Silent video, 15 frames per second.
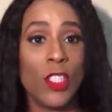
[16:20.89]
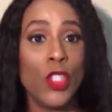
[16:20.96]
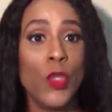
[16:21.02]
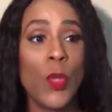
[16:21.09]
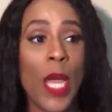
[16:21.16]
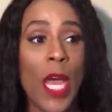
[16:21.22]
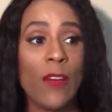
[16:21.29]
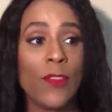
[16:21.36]

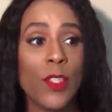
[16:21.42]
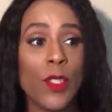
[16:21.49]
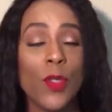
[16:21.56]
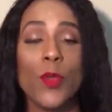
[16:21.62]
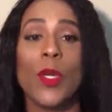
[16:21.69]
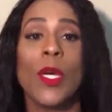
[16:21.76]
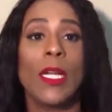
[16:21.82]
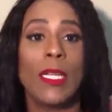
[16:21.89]
You have
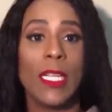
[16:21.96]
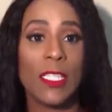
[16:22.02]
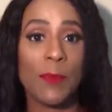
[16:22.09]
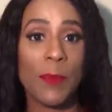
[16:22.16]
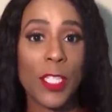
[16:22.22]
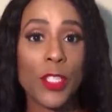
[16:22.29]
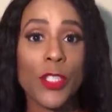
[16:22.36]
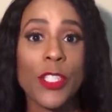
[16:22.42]
to, let's
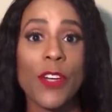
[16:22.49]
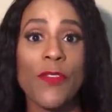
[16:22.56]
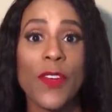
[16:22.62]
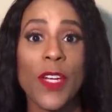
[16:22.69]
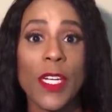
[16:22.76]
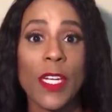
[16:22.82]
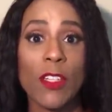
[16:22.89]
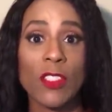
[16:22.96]
make sure your
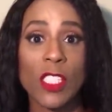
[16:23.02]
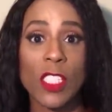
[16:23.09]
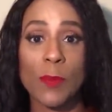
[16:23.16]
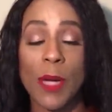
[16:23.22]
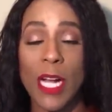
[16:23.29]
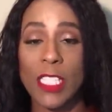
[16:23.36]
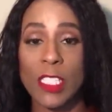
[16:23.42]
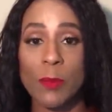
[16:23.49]
fingernails is
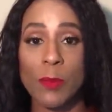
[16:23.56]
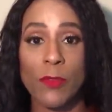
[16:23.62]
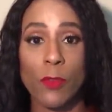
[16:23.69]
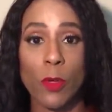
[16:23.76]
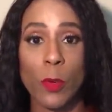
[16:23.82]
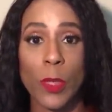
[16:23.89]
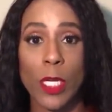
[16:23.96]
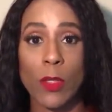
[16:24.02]
polished
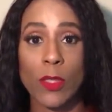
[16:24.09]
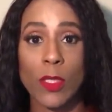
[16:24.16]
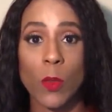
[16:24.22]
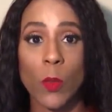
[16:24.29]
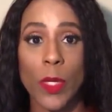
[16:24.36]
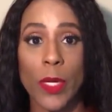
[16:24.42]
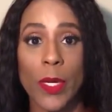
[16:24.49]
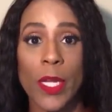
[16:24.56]
before we go
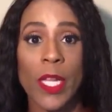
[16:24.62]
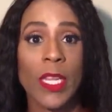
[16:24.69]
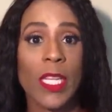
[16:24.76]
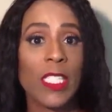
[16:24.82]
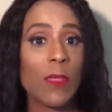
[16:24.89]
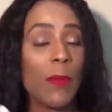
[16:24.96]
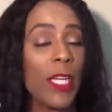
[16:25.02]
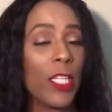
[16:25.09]
somewhere.
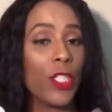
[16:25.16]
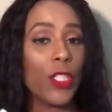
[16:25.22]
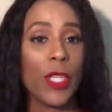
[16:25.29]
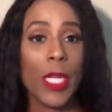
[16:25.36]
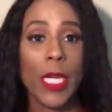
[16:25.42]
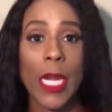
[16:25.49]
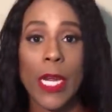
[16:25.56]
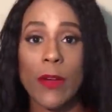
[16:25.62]
Let's make sure
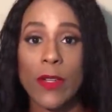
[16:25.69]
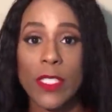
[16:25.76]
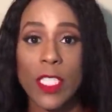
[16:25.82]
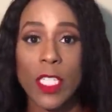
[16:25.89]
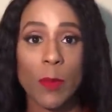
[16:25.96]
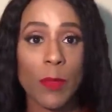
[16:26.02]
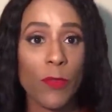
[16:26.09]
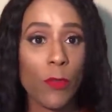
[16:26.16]
that hair is
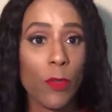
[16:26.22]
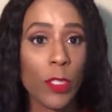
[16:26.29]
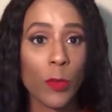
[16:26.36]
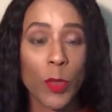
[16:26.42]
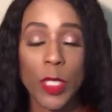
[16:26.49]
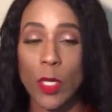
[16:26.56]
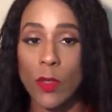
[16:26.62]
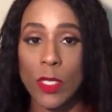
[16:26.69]
done before
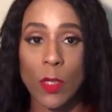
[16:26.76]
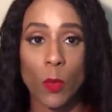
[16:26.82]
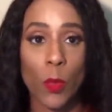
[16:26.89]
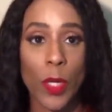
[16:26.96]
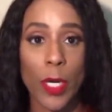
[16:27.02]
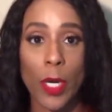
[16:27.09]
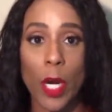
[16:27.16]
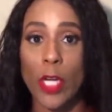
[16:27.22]
we go
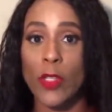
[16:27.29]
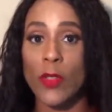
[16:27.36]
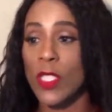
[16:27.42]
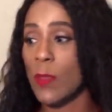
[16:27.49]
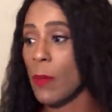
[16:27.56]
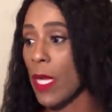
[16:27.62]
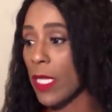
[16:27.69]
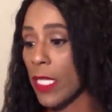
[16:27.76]
somewhere. Are you
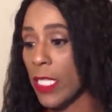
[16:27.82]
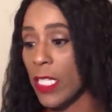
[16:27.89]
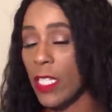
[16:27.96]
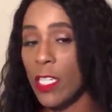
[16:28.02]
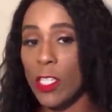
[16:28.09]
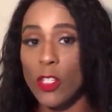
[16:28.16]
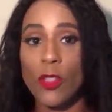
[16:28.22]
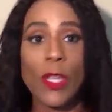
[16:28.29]
smelling
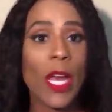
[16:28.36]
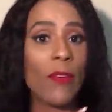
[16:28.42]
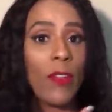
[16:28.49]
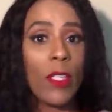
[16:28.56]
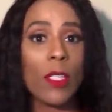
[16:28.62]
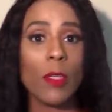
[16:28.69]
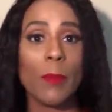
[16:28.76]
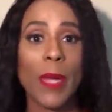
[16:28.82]
good? Do you have
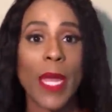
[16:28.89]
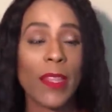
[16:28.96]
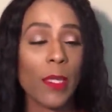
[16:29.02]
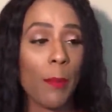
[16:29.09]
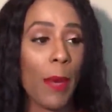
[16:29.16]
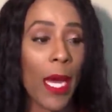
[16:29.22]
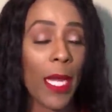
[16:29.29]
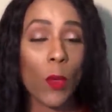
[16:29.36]
your little Bath
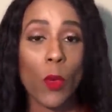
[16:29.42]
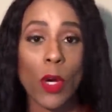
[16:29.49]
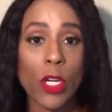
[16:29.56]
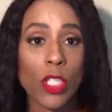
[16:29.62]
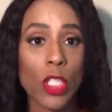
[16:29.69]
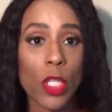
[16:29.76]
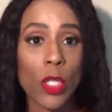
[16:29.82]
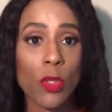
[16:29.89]
and Body
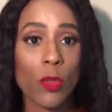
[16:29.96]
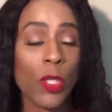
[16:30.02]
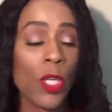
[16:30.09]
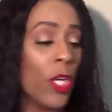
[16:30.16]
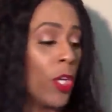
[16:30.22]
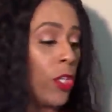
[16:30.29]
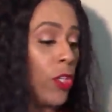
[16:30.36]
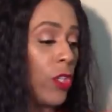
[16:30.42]
Works on?
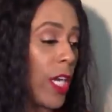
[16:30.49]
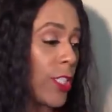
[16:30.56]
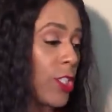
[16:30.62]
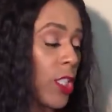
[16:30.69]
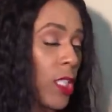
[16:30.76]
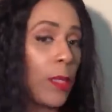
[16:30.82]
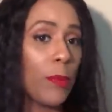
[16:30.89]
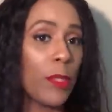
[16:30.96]
You got
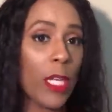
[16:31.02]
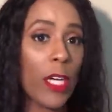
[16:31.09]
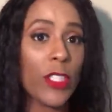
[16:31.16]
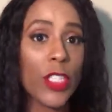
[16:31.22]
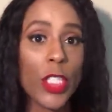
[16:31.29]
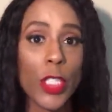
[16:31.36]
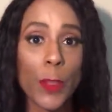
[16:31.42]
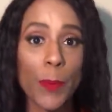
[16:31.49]
your lip
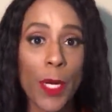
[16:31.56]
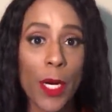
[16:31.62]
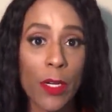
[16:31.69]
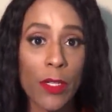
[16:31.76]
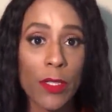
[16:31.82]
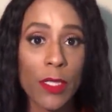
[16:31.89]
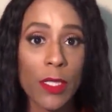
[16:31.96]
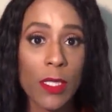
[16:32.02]
gloss in your
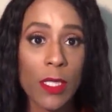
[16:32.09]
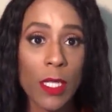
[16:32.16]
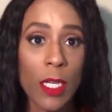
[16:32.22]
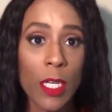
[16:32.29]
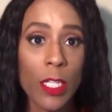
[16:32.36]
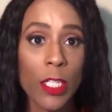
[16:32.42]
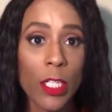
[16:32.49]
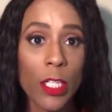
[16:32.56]
purse?
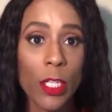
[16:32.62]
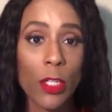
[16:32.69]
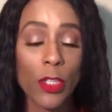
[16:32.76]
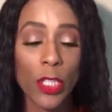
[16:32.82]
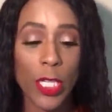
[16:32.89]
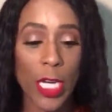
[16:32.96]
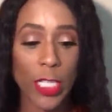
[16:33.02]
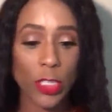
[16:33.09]
You know, you
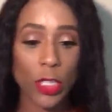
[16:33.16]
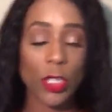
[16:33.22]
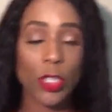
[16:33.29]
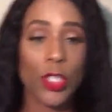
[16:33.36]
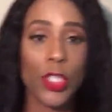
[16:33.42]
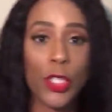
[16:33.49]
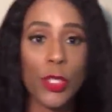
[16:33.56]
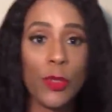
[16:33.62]
got your little
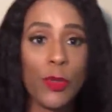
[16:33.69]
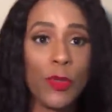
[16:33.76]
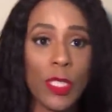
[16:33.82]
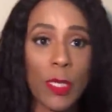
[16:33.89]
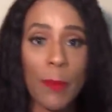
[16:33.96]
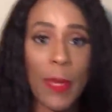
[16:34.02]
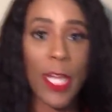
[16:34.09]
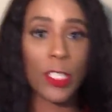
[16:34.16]
shoes to
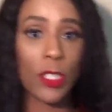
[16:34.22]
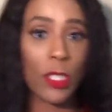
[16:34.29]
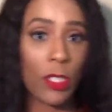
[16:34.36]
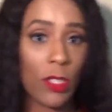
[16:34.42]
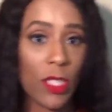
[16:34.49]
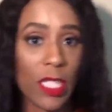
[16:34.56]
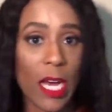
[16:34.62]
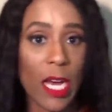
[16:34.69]
match your little
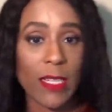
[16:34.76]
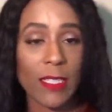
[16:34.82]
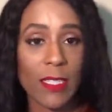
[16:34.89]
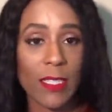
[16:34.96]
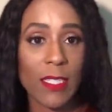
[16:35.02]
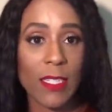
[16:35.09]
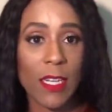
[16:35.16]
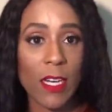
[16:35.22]
socks and
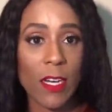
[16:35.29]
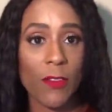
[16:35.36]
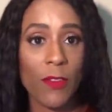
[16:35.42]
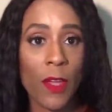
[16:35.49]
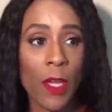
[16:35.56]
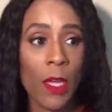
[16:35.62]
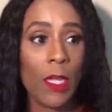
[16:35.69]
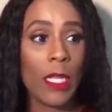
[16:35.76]
stuff?
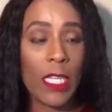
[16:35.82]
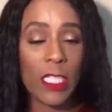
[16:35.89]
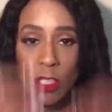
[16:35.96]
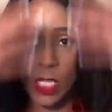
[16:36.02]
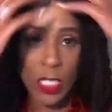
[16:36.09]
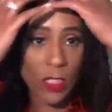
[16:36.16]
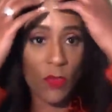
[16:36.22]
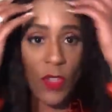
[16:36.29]

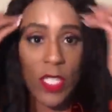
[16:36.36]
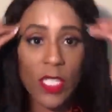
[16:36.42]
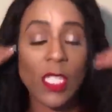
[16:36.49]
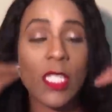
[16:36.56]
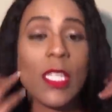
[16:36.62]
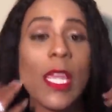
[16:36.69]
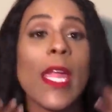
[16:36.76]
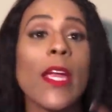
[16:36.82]
Let's fix this
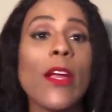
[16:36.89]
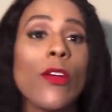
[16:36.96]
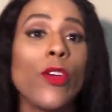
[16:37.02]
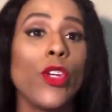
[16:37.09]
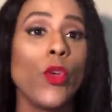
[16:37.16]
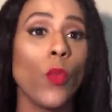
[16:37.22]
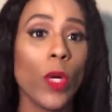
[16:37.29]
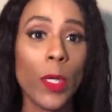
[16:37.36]
hair. Do
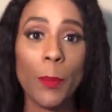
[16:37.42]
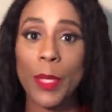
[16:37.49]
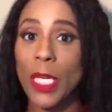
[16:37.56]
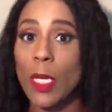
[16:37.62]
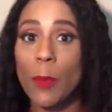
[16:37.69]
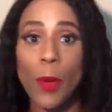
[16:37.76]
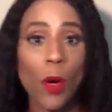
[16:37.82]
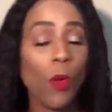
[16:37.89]
you want a
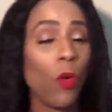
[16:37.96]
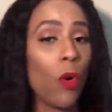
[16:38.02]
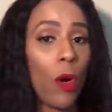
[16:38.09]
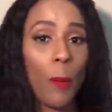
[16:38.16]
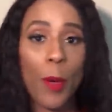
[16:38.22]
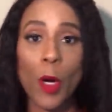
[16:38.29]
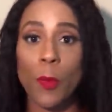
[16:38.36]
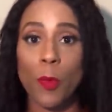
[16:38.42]
pink bow or a
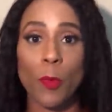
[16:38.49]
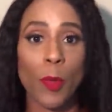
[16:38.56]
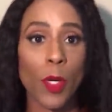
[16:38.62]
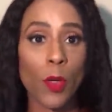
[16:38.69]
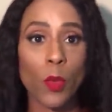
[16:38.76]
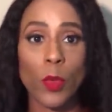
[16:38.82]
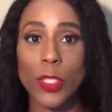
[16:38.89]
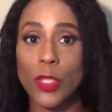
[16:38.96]
purple
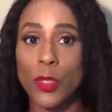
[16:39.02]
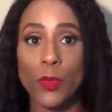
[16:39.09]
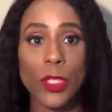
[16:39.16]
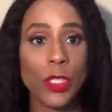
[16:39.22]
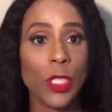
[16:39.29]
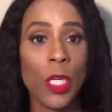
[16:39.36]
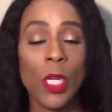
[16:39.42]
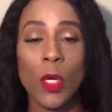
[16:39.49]
bow?
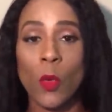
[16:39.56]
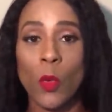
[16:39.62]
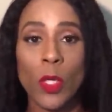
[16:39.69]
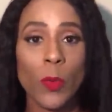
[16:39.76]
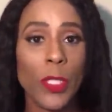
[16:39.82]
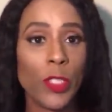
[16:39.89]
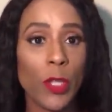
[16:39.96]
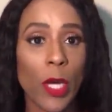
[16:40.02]
Which what
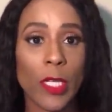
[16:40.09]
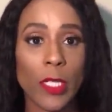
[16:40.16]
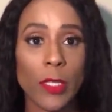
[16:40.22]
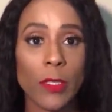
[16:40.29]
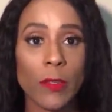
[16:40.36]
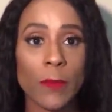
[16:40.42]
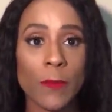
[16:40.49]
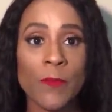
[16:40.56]
are we trying to
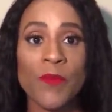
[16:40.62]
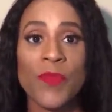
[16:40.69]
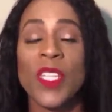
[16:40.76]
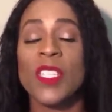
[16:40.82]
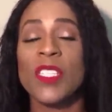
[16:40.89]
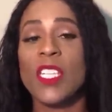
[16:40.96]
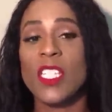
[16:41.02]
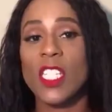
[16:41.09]
do?
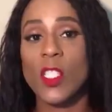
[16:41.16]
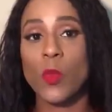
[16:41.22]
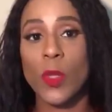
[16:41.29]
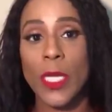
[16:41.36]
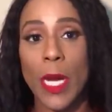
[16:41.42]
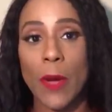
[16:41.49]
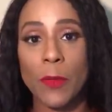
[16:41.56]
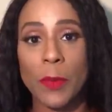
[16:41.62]
This is
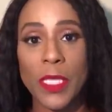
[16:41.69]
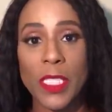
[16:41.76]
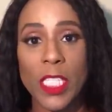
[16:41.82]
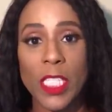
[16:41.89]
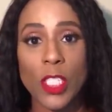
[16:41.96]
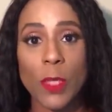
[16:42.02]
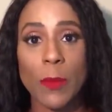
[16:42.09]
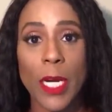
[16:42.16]
what I would be
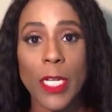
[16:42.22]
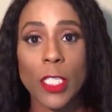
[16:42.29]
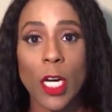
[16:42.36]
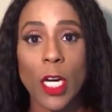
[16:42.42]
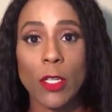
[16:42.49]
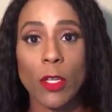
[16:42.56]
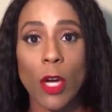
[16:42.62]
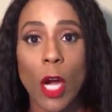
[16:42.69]
teaching my
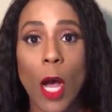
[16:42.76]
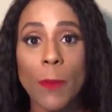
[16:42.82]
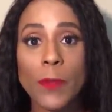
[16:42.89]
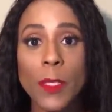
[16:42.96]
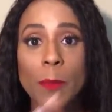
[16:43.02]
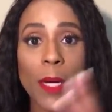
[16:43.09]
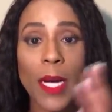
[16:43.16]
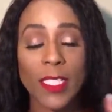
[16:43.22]
daughter.
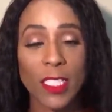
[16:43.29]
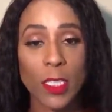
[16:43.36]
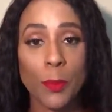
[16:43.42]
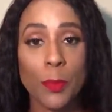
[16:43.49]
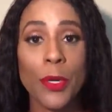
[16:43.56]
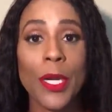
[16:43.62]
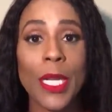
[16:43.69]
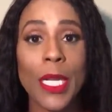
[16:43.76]
Optimize the
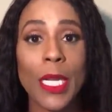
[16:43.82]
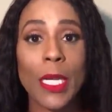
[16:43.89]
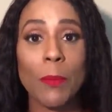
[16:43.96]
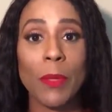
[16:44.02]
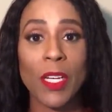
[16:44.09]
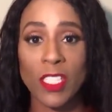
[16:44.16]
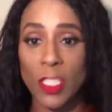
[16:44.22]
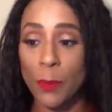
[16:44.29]
pretty,
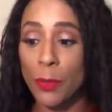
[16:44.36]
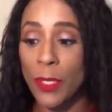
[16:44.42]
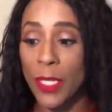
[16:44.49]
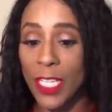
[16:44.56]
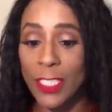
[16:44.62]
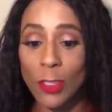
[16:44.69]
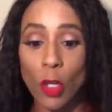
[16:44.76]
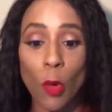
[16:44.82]
because the
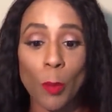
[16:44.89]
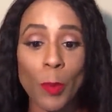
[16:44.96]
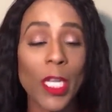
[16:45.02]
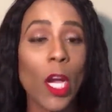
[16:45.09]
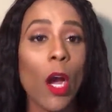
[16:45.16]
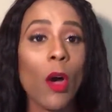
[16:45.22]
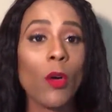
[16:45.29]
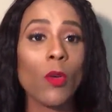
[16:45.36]
pretty is going to be
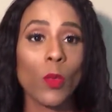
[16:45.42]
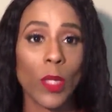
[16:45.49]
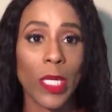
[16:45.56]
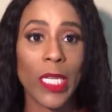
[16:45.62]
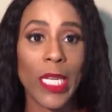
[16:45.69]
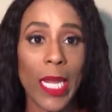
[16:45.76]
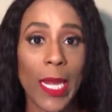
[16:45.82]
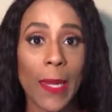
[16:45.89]
gone
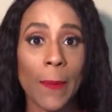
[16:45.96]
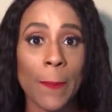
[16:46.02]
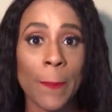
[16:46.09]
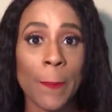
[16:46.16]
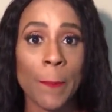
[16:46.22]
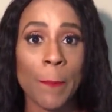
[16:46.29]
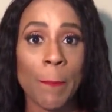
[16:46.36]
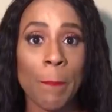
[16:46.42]
one day.
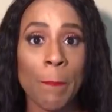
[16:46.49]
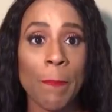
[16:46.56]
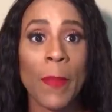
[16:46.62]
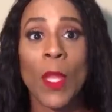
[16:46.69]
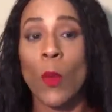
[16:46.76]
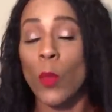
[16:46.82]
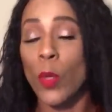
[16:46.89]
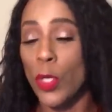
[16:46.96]

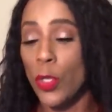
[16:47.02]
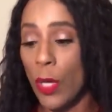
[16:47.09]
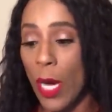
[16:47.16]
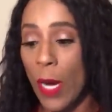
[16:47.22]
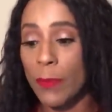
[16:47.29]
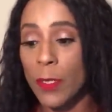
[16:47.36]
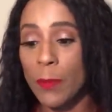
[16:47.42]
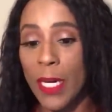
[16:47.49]
When you
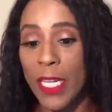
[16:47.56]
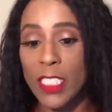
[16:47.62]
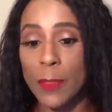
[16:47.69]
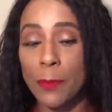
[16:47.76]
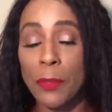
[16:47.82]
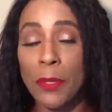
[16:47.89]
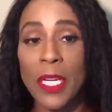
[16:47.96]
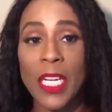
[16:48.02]
optimize
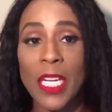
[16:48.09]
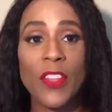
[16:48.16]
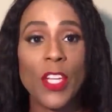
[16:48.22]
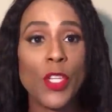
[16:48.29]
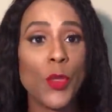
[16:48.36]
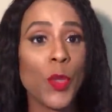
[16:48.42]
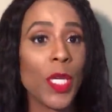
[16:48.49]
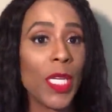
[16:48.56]
the pretty,
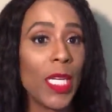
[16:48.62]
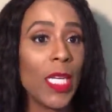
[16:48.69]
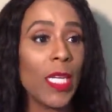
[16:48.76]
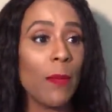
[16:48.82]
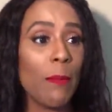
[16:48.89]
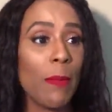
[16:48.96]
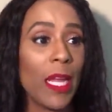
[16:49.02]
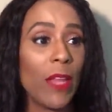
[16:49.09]
then you can get
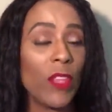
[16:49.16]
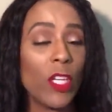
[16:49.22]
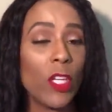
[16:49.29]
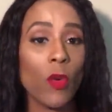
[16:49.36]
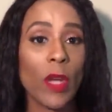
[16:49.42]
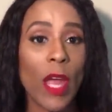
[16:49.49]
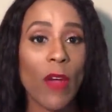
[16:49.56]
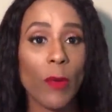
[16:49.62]
a man that
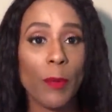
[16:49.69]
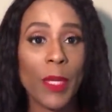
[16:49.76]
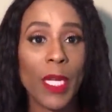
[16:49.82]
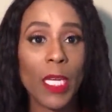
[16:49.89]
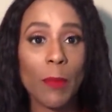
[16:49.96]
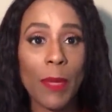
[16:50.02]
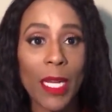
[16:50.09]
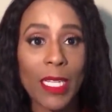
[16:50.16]
don't have a
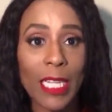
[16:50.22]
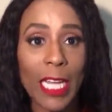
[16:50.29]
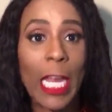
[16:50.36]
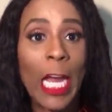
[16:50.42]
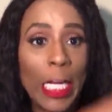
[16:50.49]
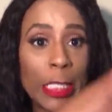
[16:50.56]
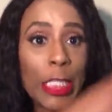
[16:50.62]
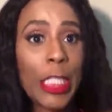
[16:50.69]
piggy bank like,
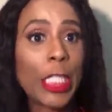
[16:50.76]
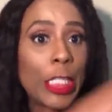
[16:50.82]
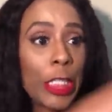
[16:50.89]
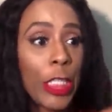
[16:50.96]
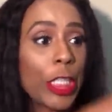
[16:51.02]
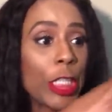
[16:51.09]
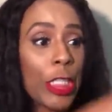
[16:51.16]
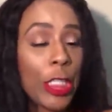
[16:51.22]
chick,
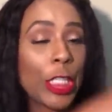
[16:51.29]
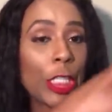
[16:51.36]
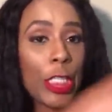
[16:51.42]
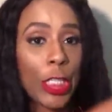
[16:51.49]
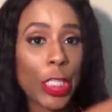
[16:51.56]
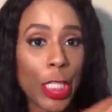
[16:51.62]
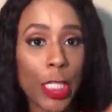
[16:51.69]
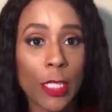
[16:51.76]
chick, chick,
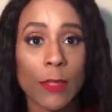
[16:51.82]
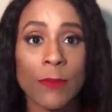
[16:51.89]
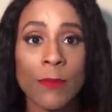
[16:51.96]
chick.